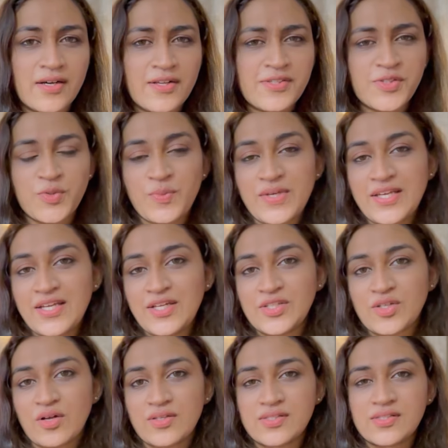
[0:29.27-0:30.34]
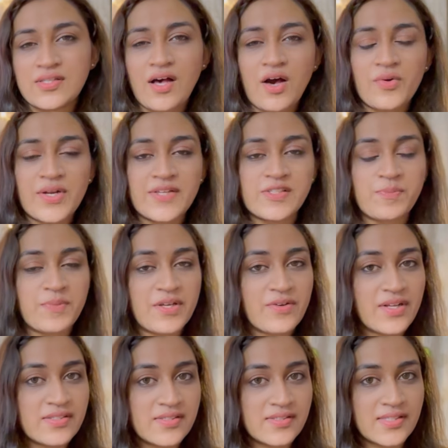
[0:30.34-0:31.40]
sweet or sour
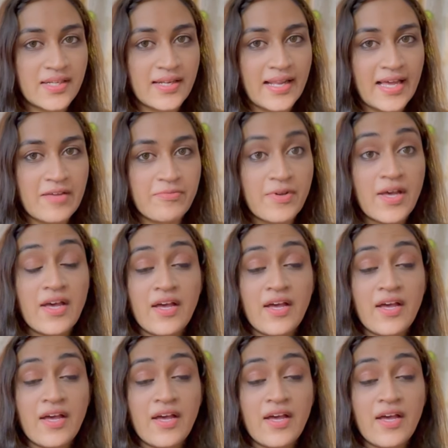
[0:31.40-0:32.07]
experiences in life.